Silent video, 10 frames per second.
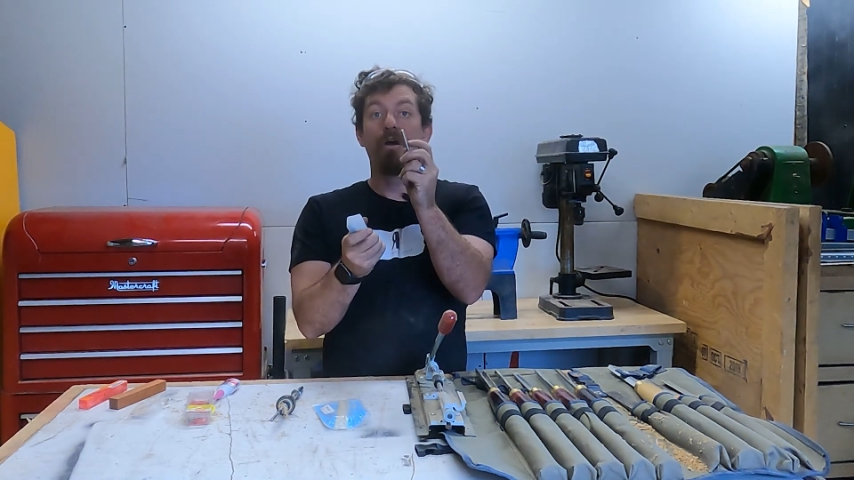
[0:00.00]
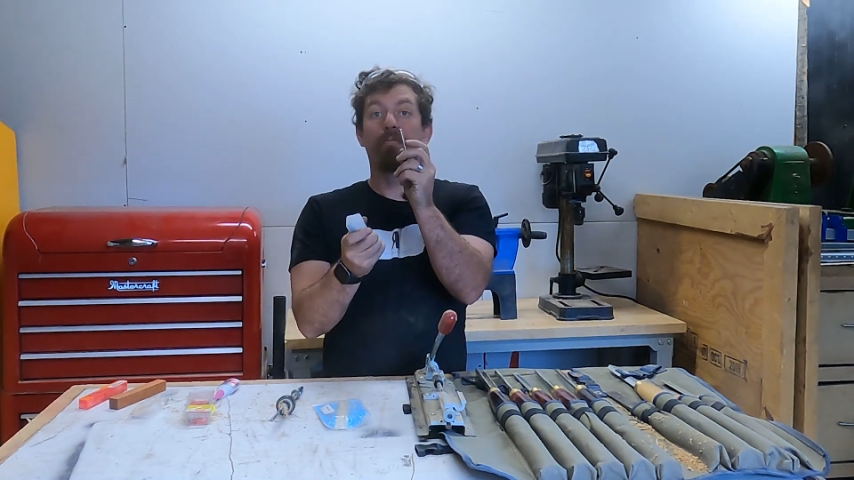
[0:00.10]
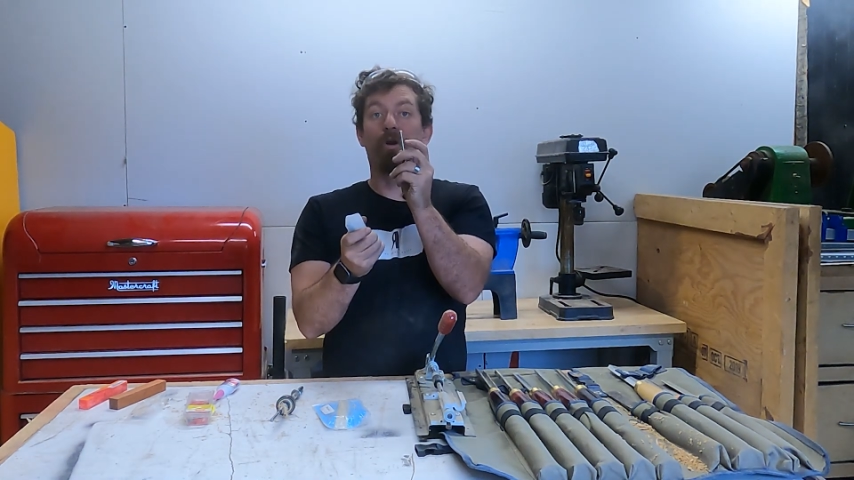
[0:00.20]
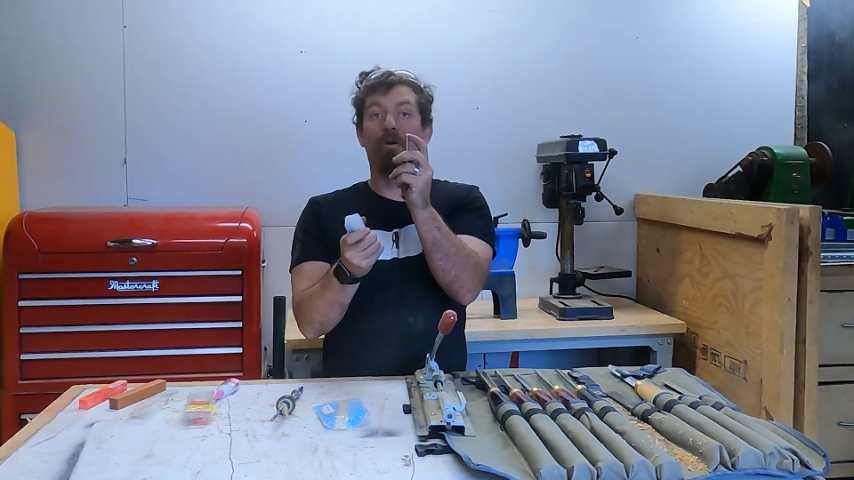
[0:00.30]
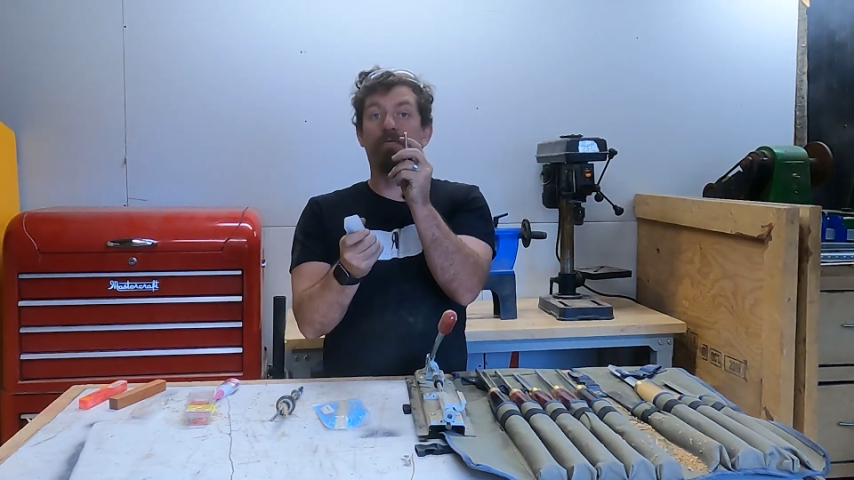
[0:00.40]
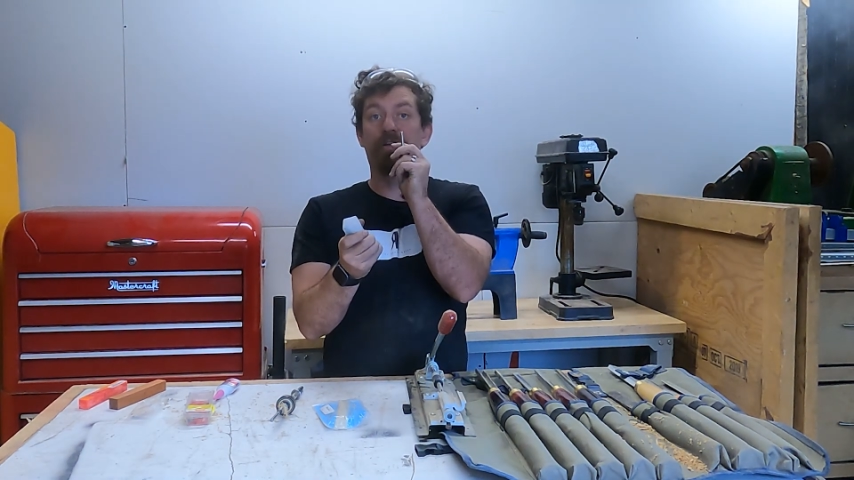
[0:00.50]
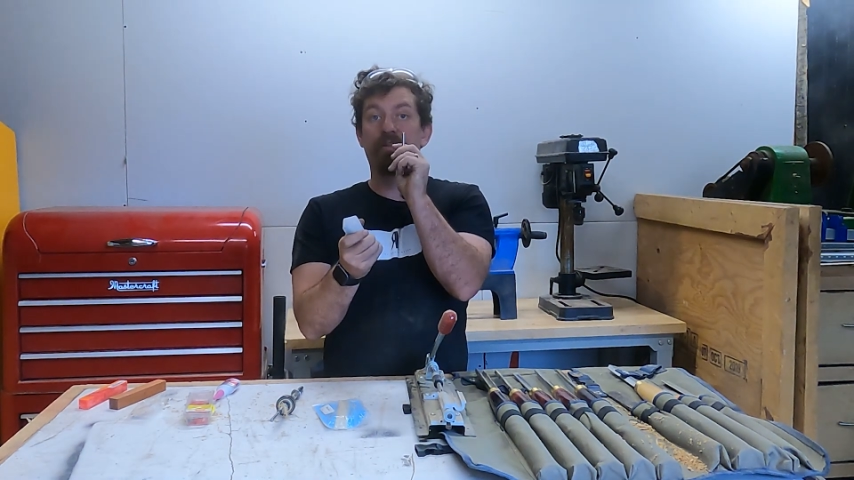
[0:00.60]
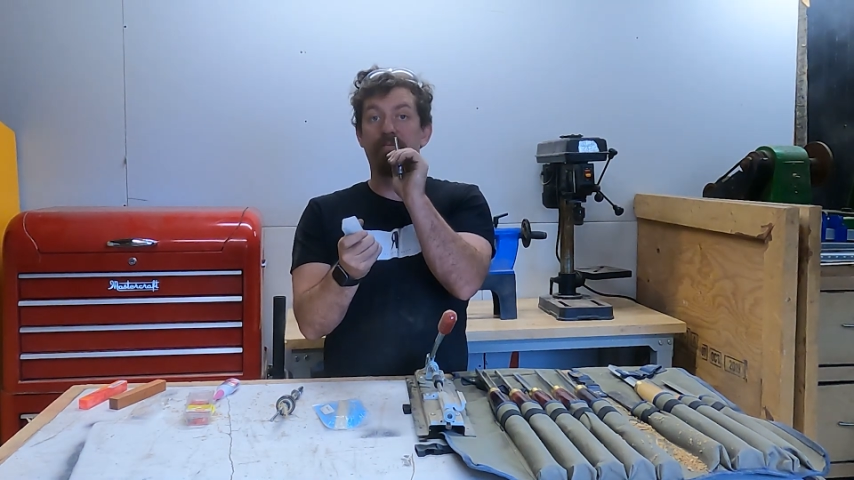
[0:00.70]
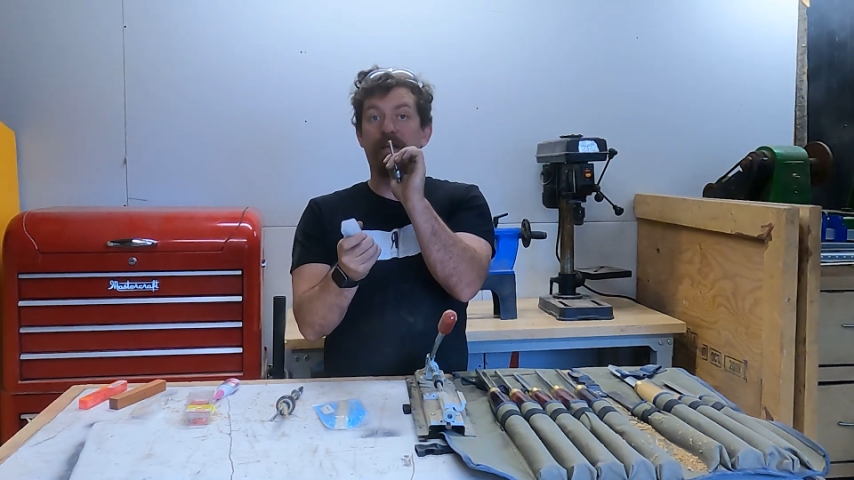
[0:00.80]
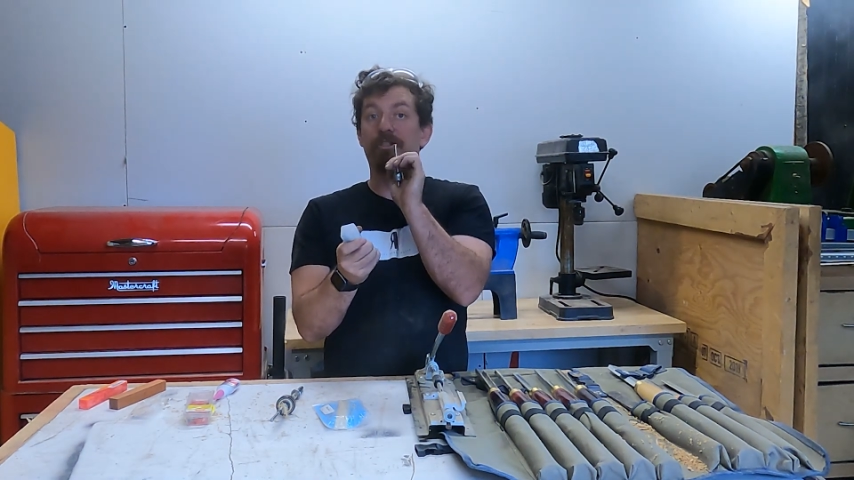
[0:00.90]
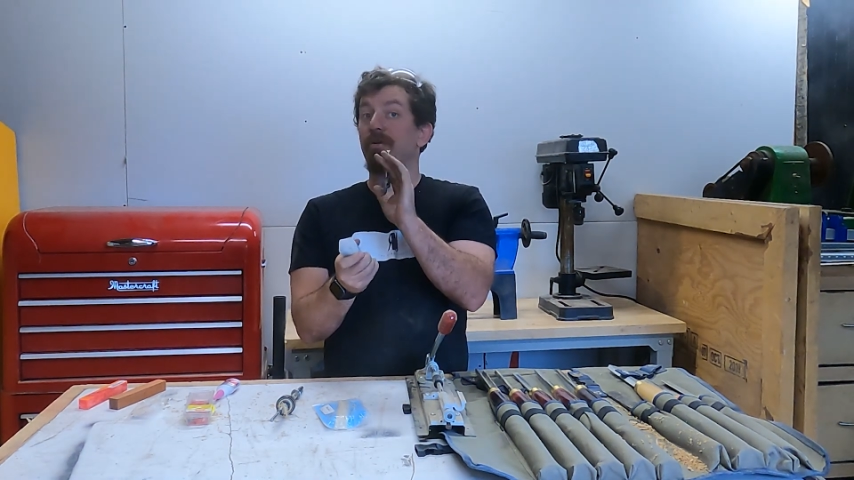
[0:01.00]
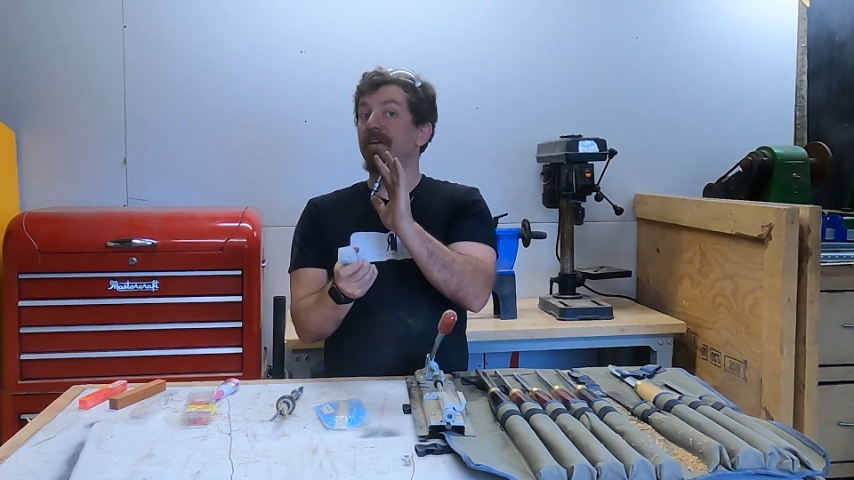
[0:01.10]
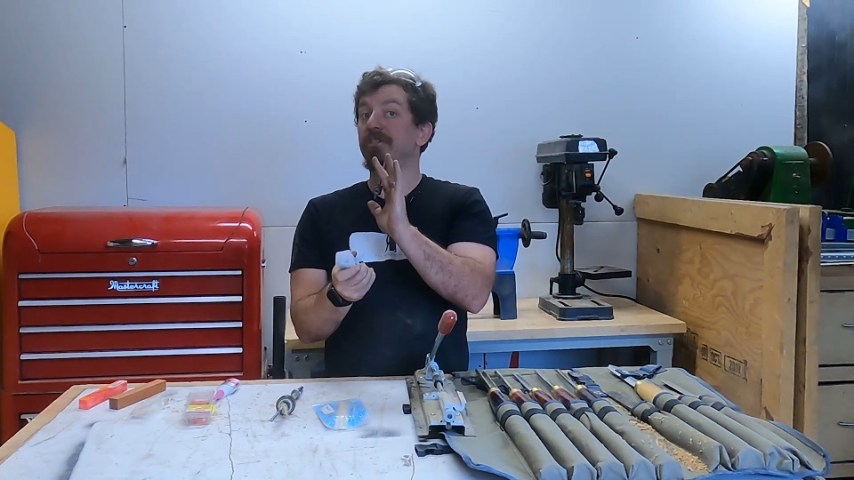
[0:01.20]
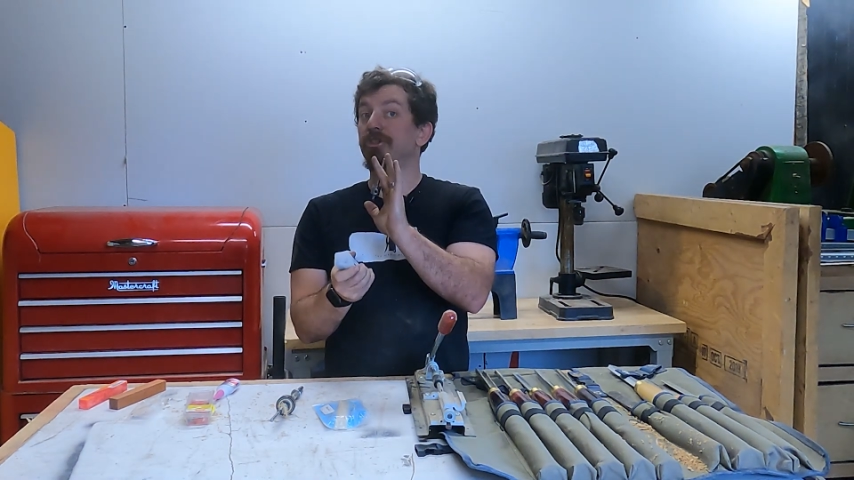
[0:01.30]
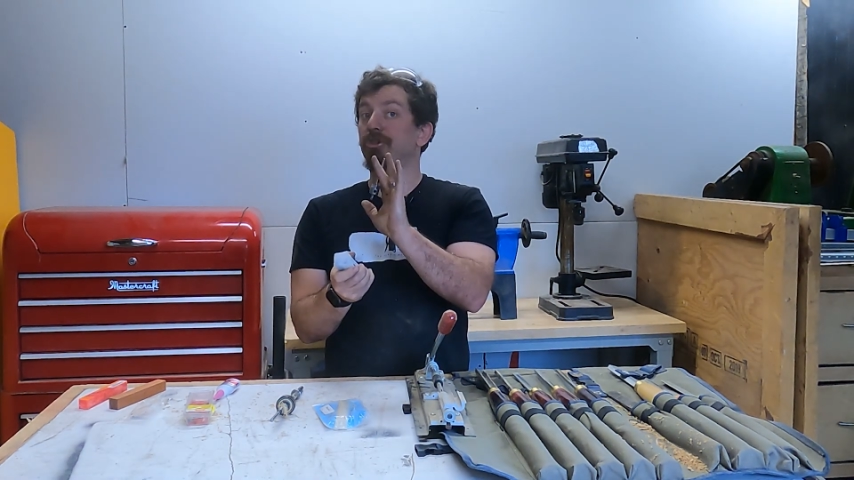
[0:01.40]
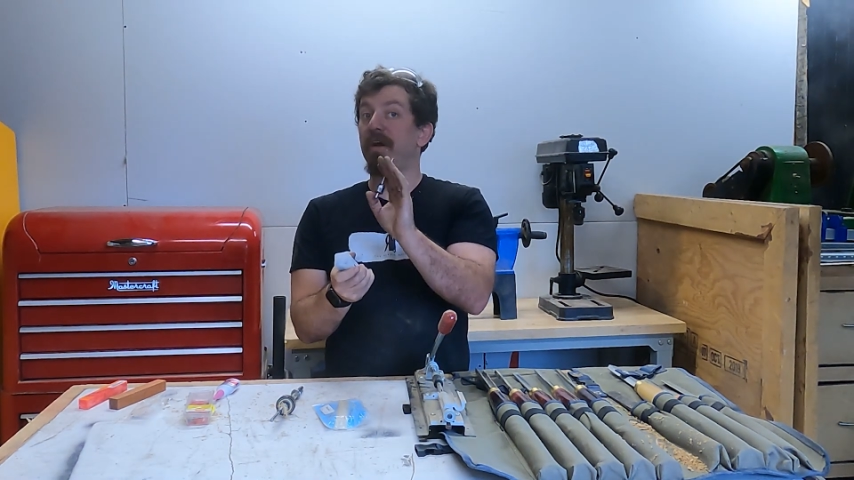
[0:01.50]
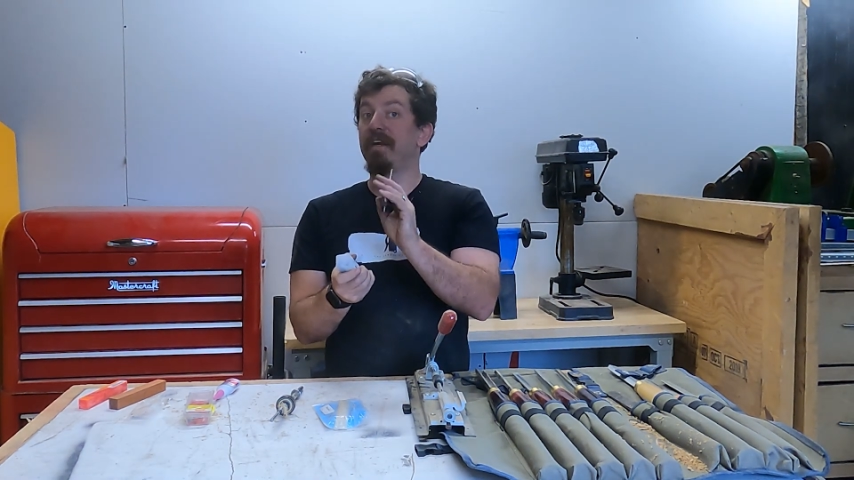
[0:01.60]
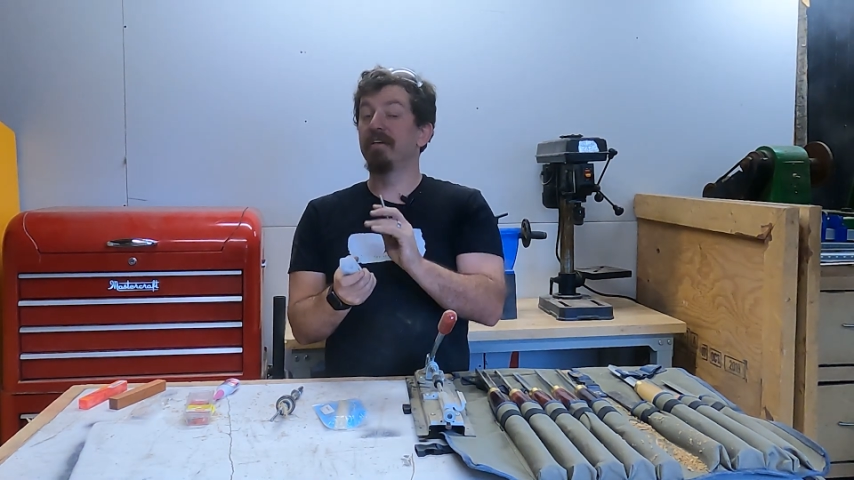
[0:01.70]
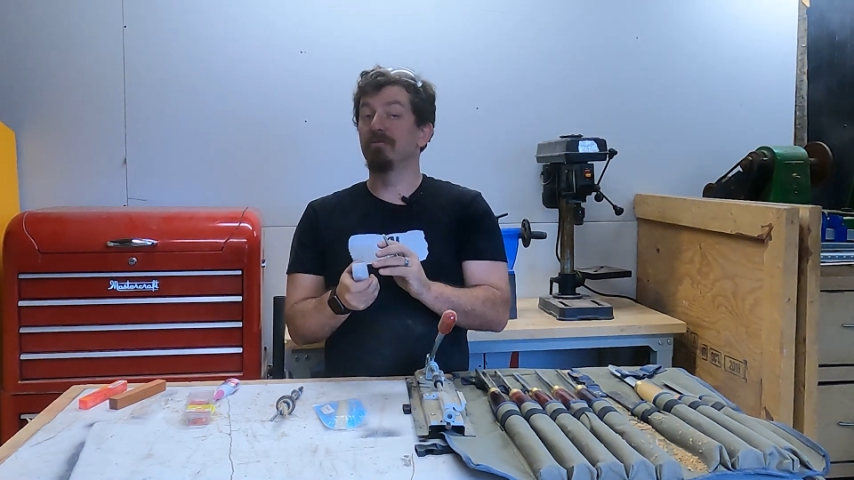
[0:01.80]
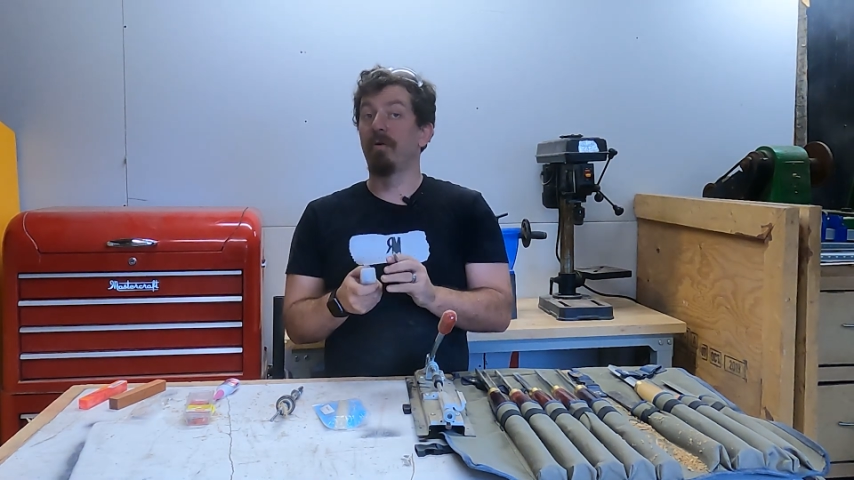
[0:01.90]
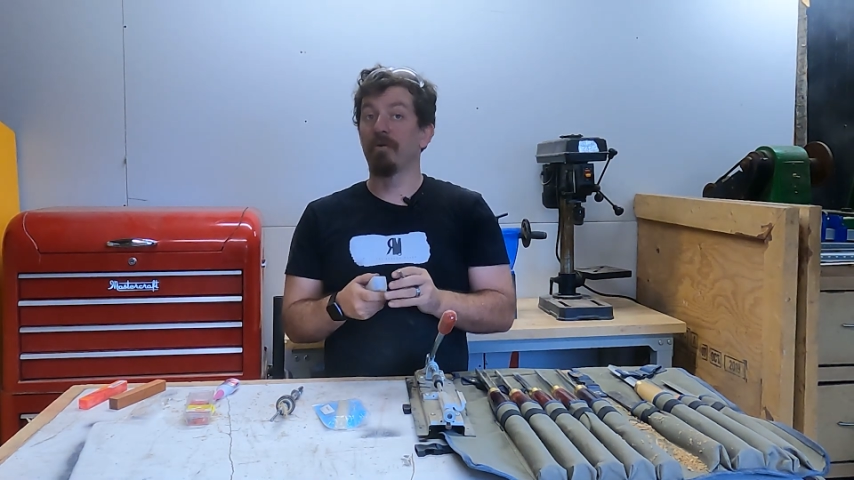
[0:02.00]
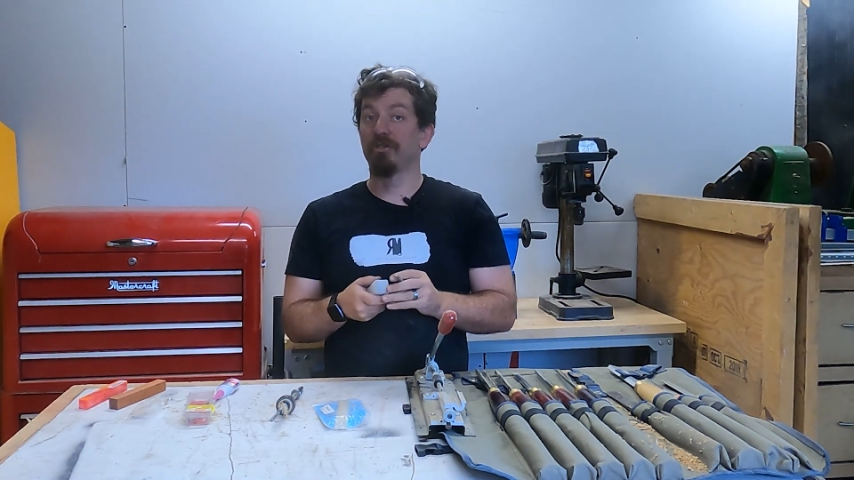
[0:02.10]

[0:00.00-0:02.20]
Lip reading: perfectly make sure it's straight, because when we're